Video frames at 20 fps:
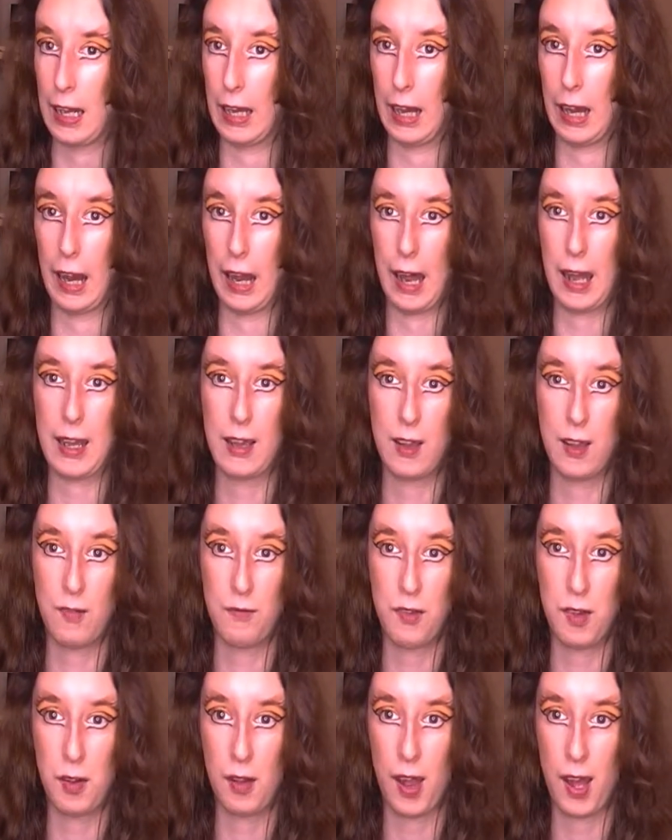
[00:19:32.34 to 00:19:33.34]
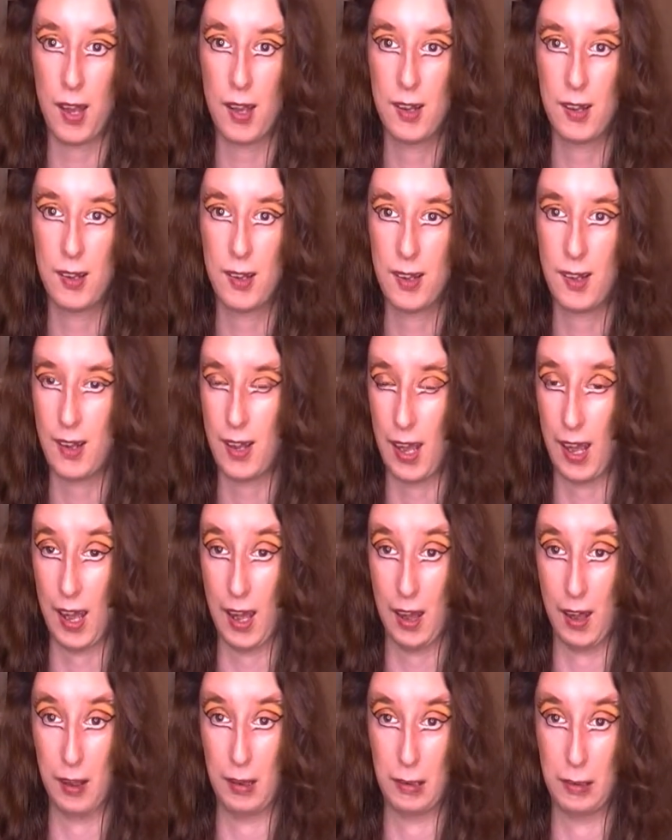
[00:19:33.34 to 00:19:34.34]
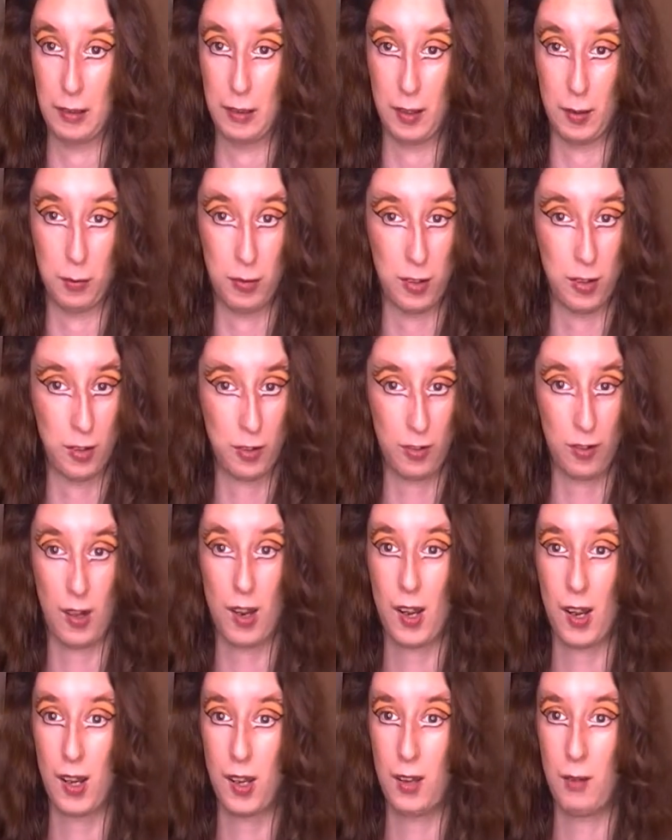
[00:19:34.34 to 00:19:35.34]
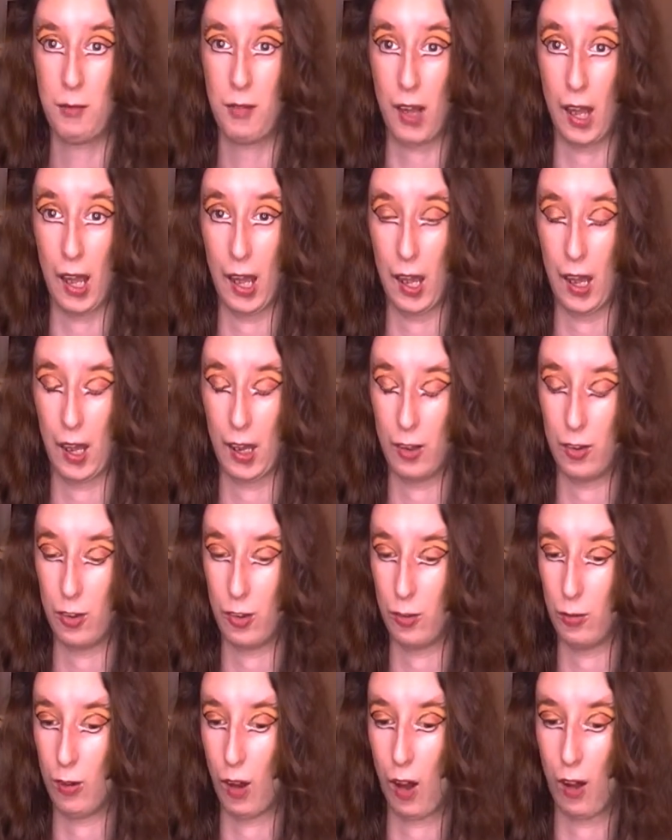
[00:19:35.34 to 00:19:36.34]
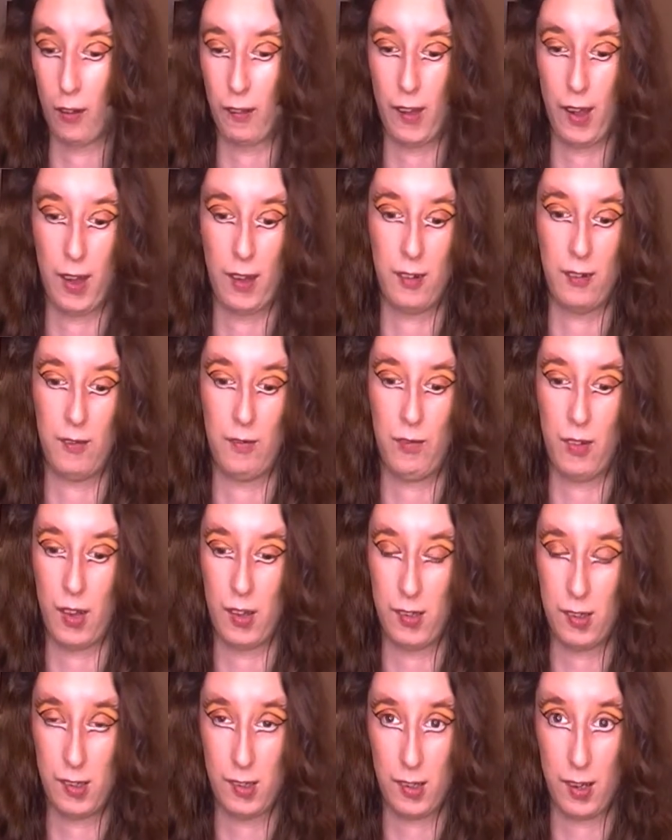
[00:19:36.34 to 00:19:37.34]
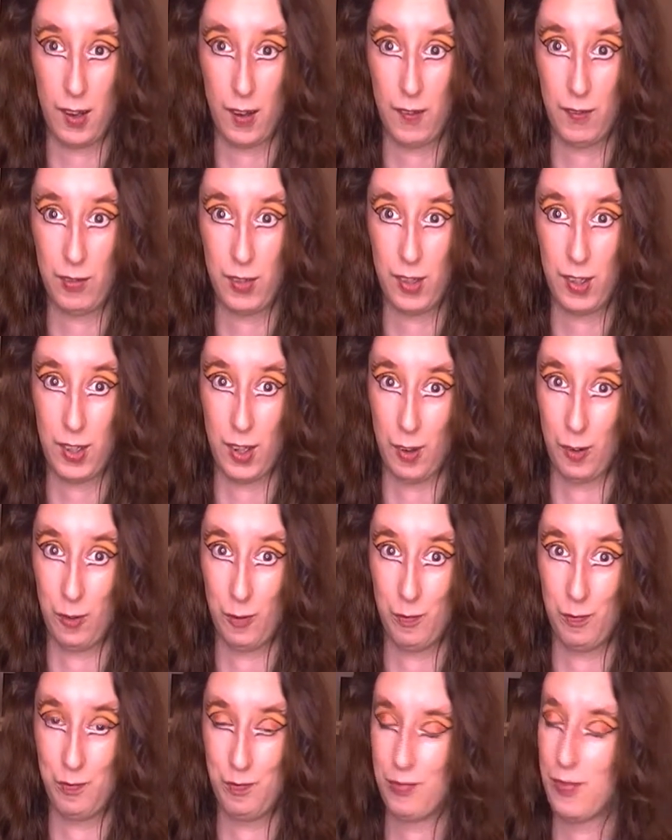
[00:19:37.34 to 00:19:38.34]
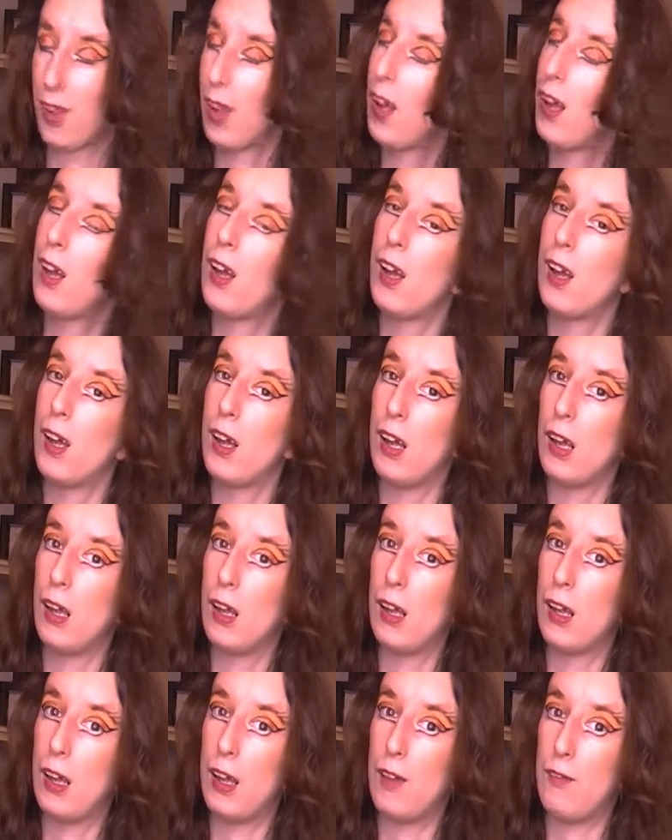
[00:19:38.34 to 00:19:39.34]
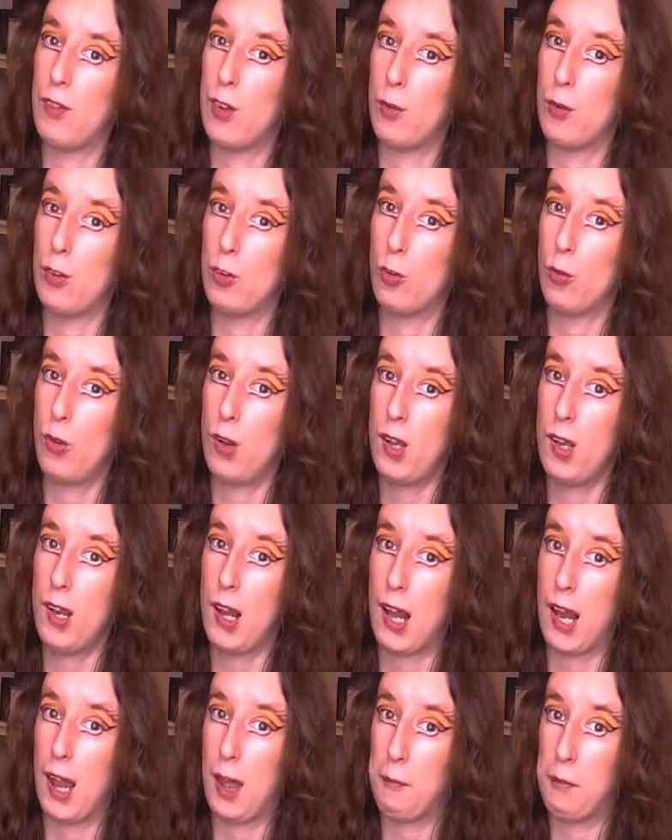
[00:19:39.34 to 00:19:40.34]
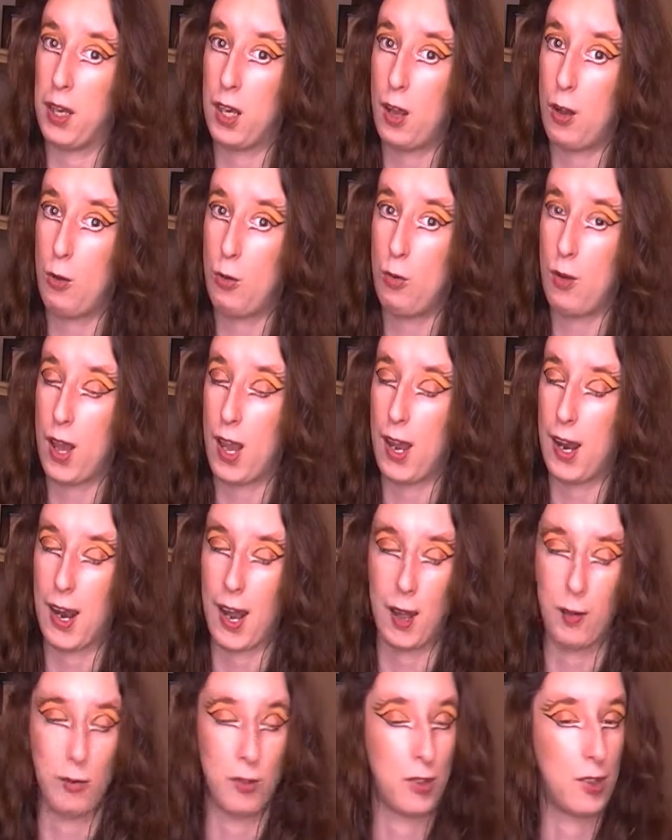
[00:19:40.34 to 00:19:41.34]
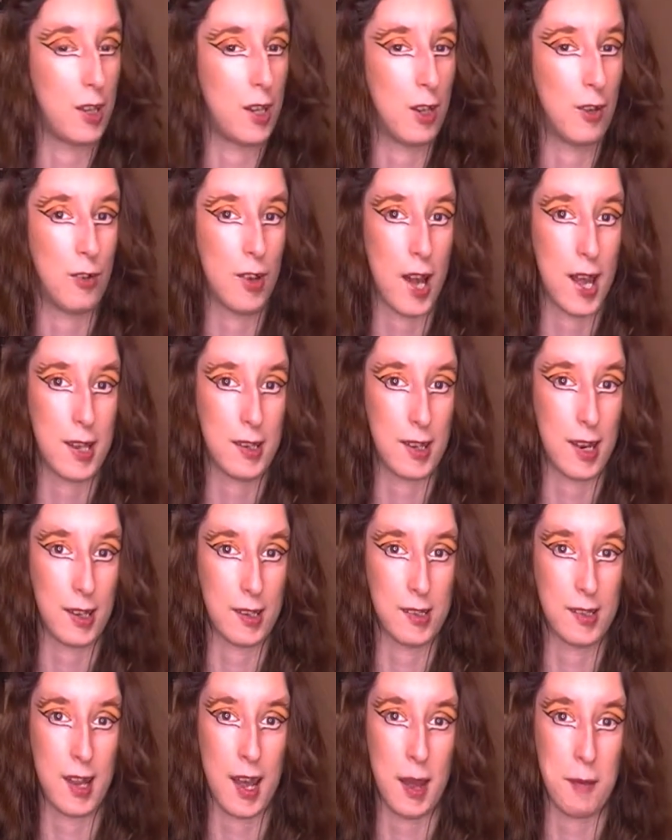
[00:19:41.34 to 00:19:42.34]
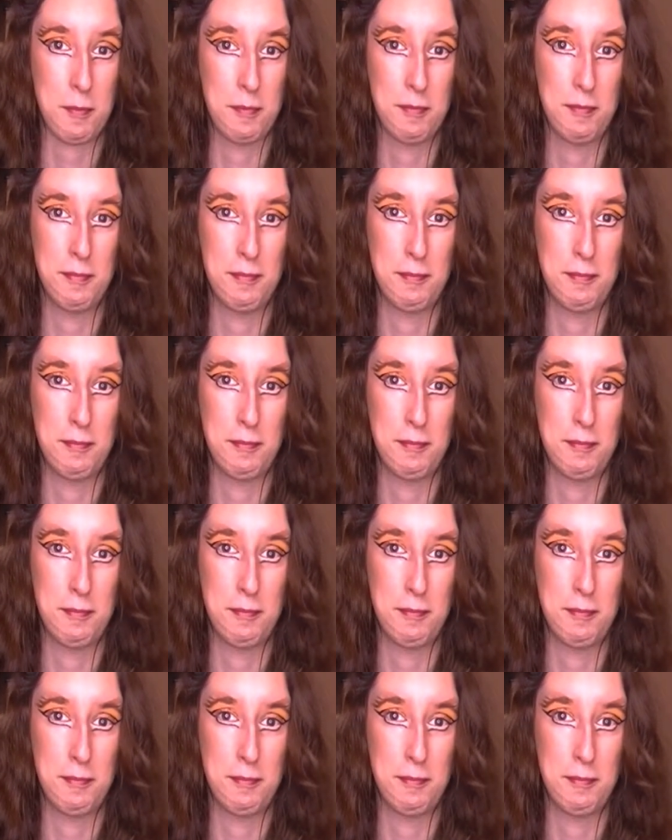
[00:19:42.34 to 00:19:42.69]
Like if you liked it, and subscribe, and do all that fun stuff. So if you enjoyed, let me know, and I will see you guys next time.